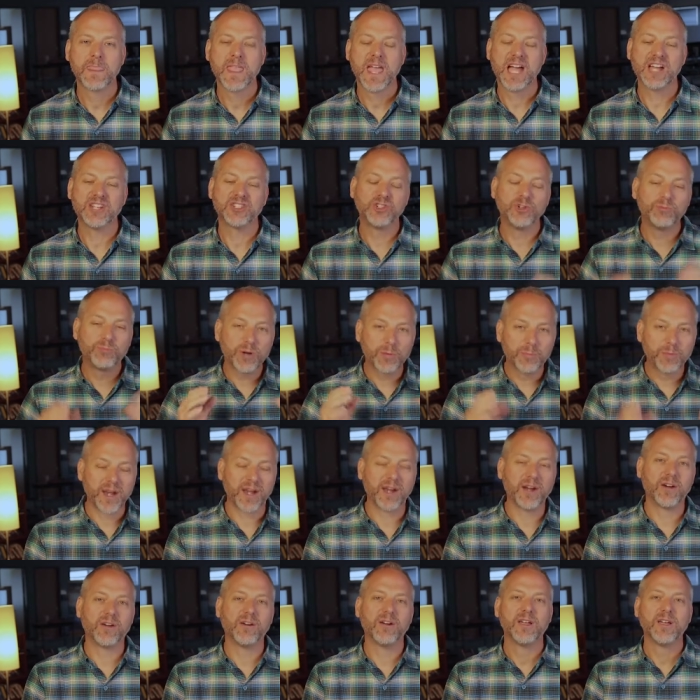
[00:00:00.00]
as you
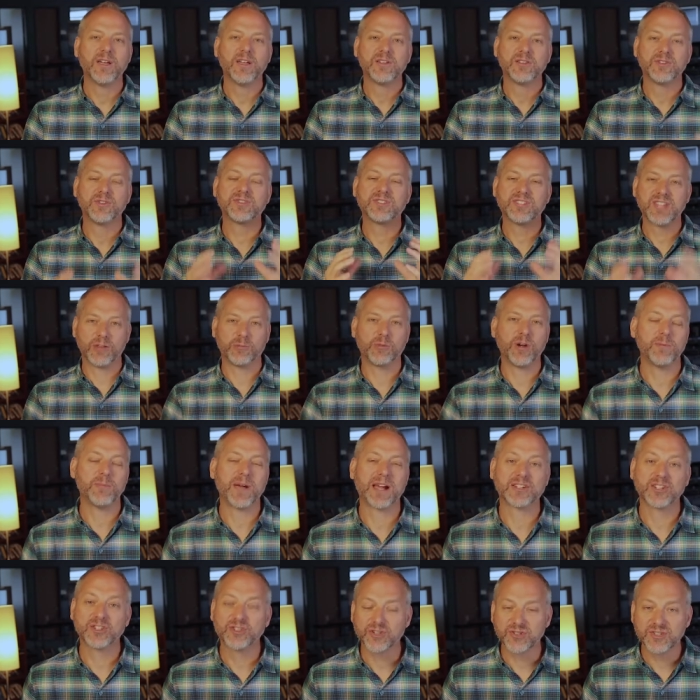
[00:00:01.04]
prepare to celebrate
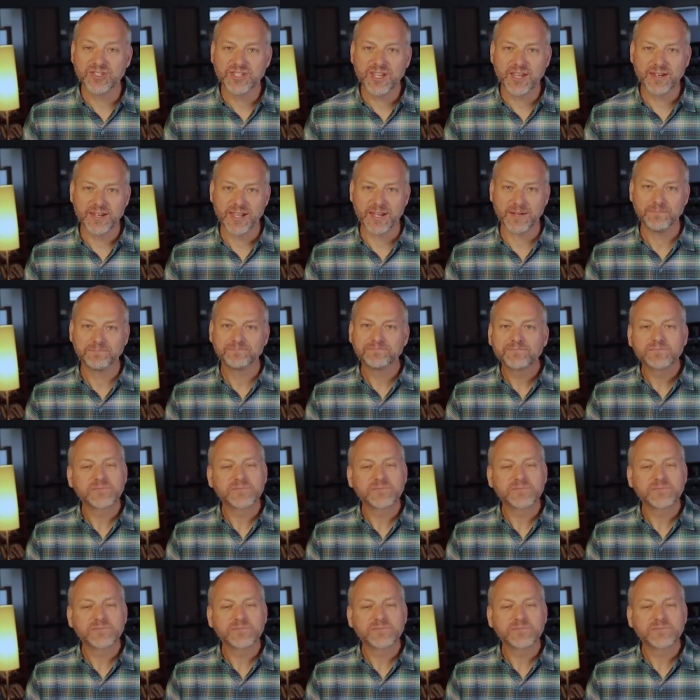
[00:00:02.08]
Back to Church Sunday.